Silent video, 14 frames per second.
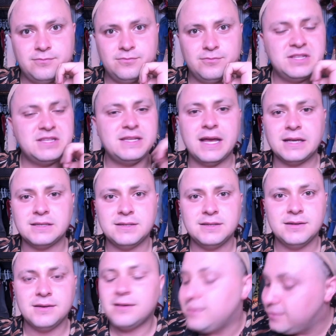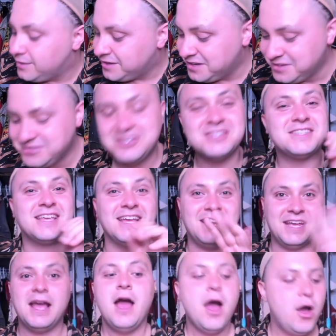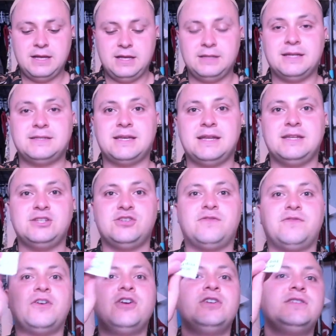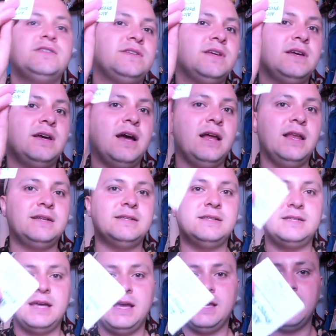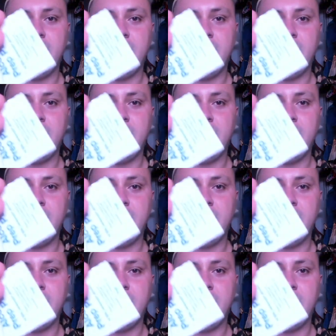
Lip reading: What's next? Just kidding. Let's get into first. I like to take